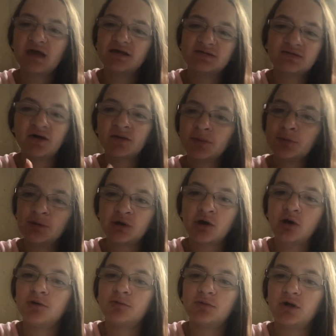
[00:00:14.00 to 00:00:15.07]
it's not that we
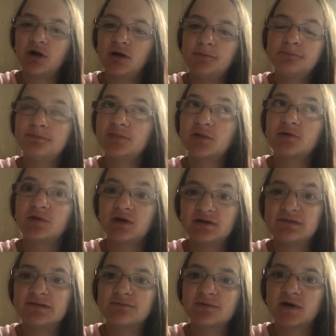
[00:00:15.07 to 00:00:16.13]
cough a lot, though that
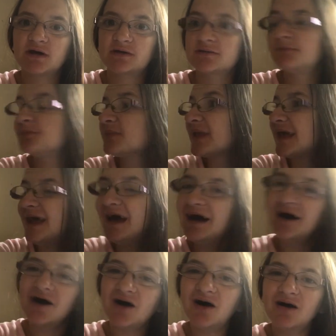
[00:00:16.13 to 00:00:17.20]
is a fact.
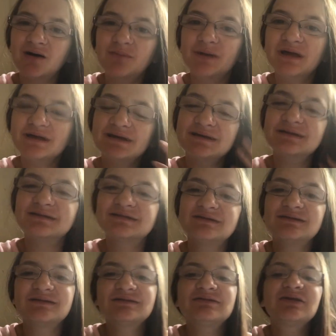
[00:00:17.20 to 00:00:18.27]
Is
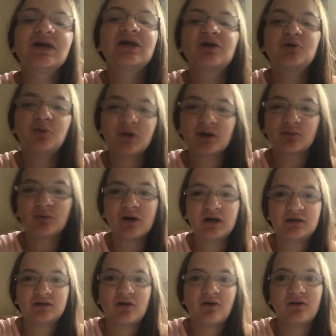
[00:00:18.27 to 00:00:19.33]
just a quick
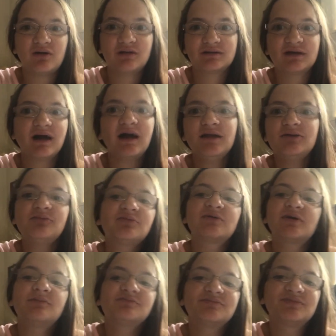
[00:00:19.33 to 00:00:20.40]
one on kind of
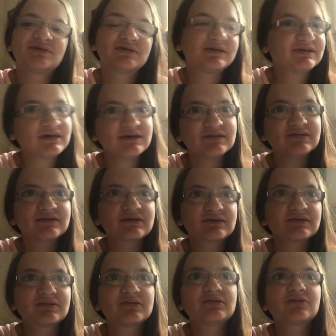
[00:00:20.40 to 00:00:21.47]
some
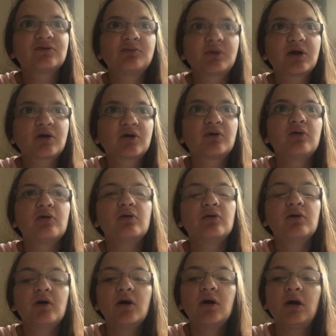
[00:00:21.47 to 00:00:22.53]
statistics, numerical,